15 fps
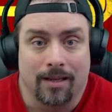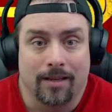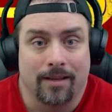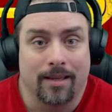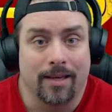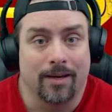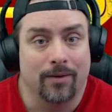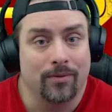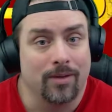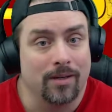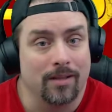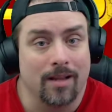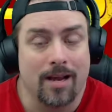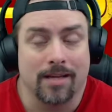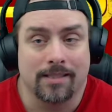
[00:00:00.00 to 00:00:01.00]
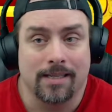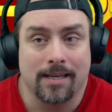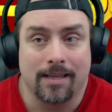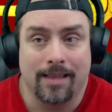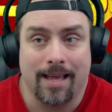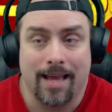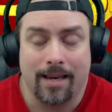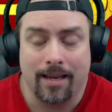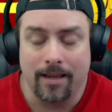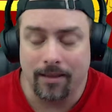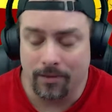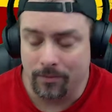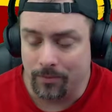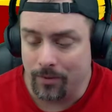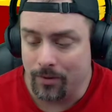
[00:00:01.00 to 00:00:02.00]
They're locked into that
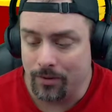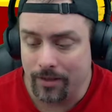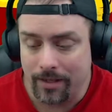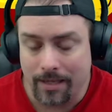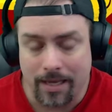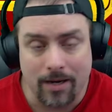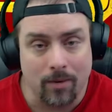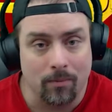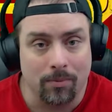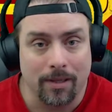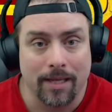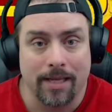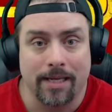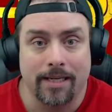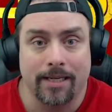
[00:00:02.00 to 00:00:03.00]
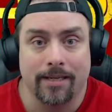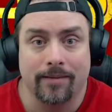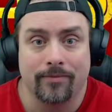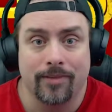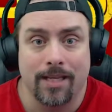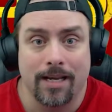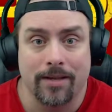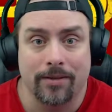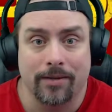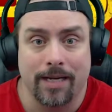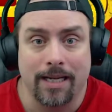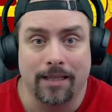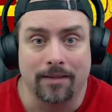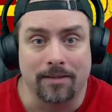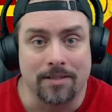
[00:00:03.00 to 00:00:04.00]
healer role and they don't play any of the other
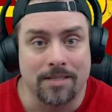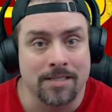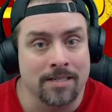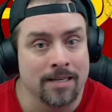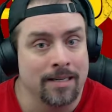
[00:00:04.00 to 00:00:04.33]
healers.